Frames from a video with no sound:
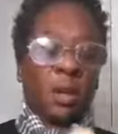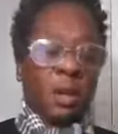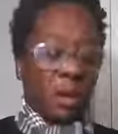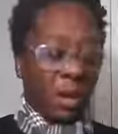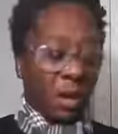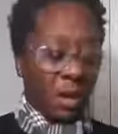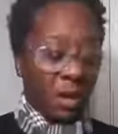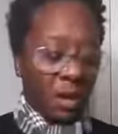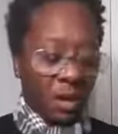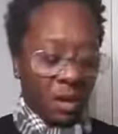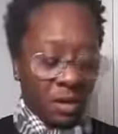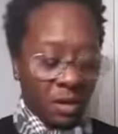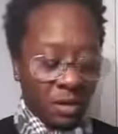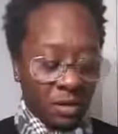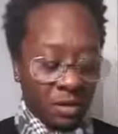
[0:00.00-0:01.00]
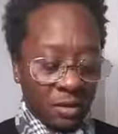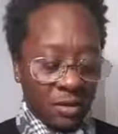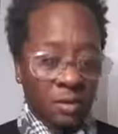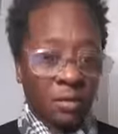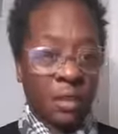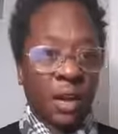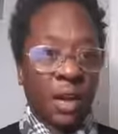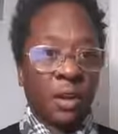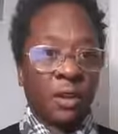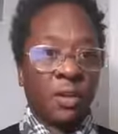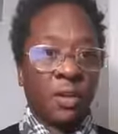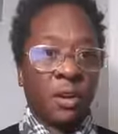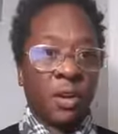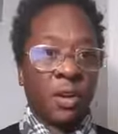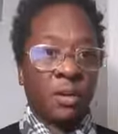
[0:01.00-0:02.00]
It's a lot
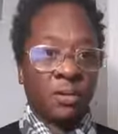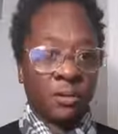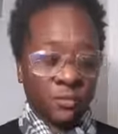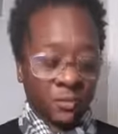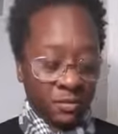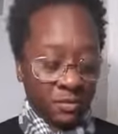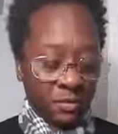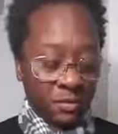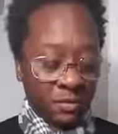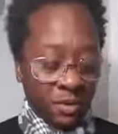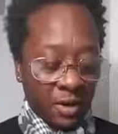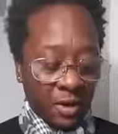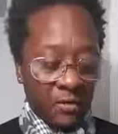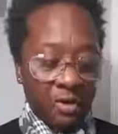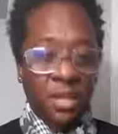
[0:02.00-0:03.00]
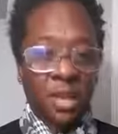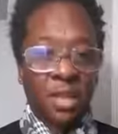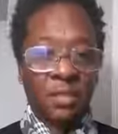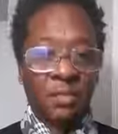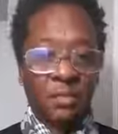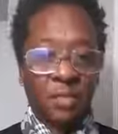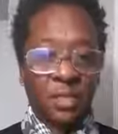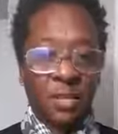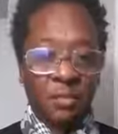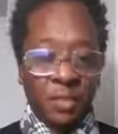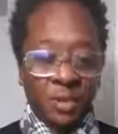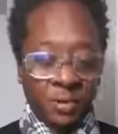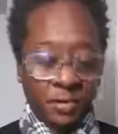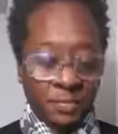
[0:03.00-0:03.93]
going on. Kevin Jackson, what's up, man?